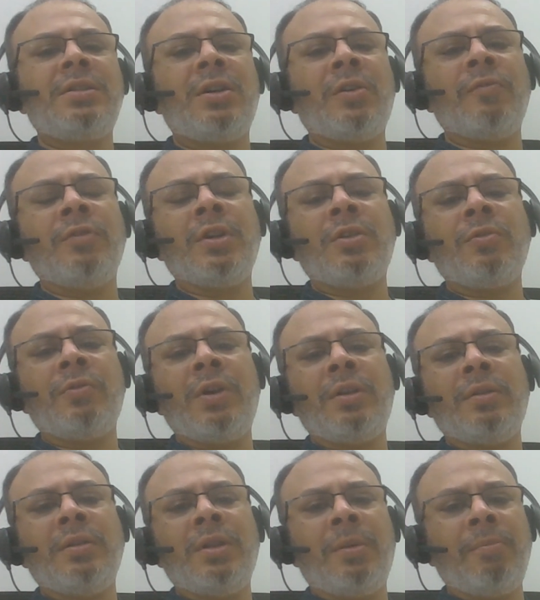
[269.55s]
of the
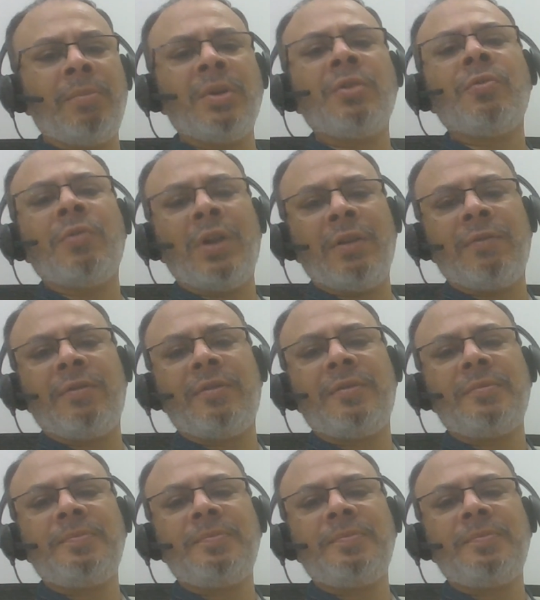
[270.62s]
number 12.